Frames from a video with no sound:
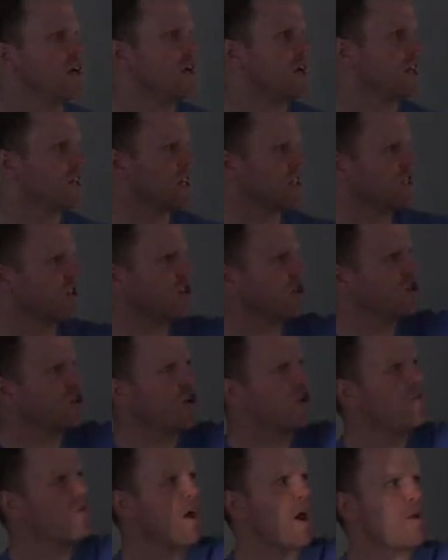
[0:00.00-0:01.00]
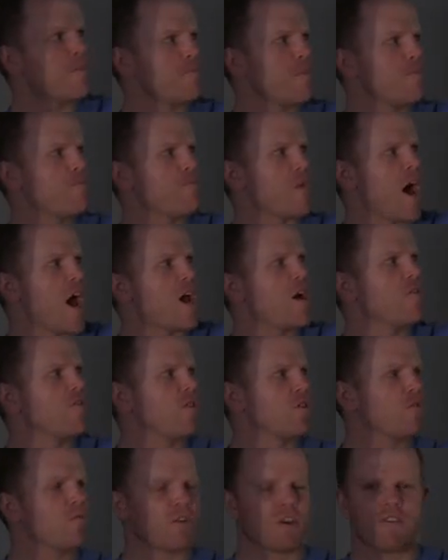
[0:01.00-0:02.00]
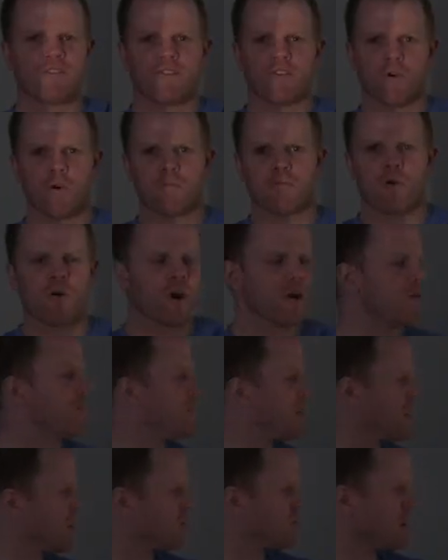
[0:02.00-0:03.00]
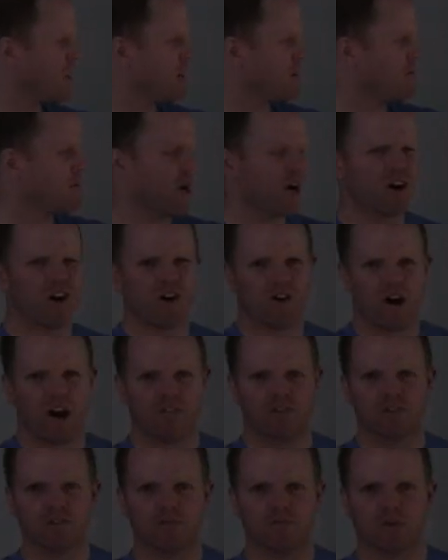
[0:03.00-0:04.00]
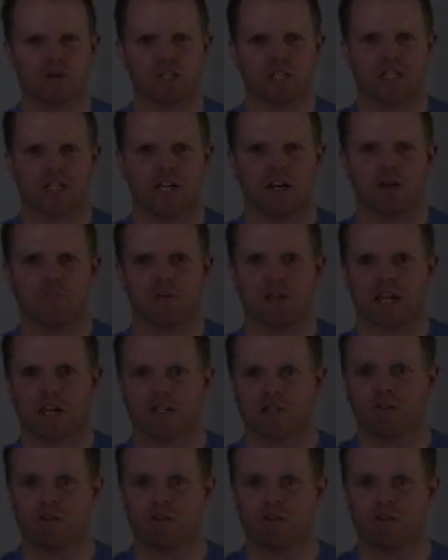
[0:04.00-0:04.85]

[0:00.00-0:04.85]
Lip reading: It doesn't show that pi over 3 4 point because we didn't make our graph super detailed, but that's